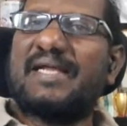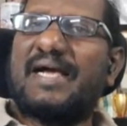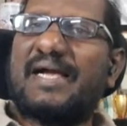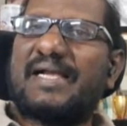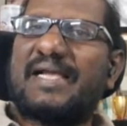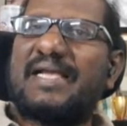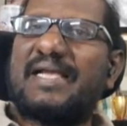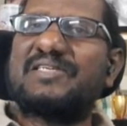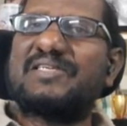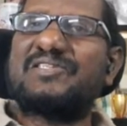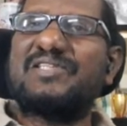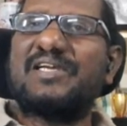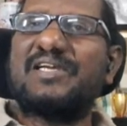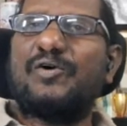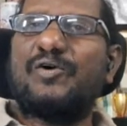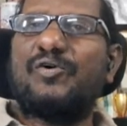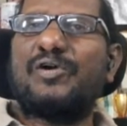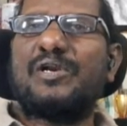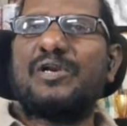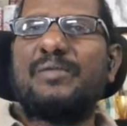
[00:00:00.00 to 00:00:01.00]
against the
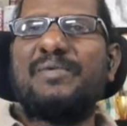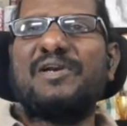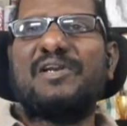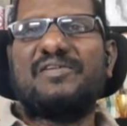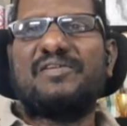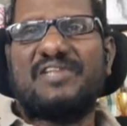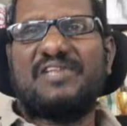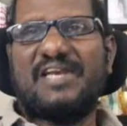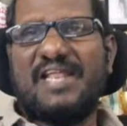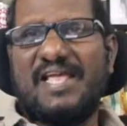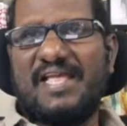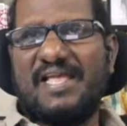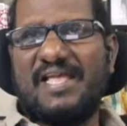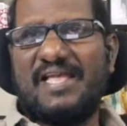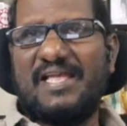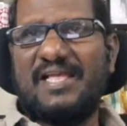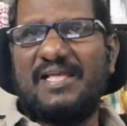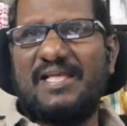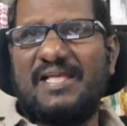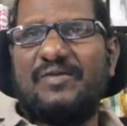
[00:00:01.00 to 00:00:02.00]
government of the
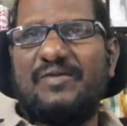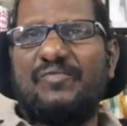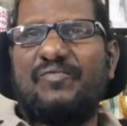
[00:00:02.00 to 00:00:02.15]
day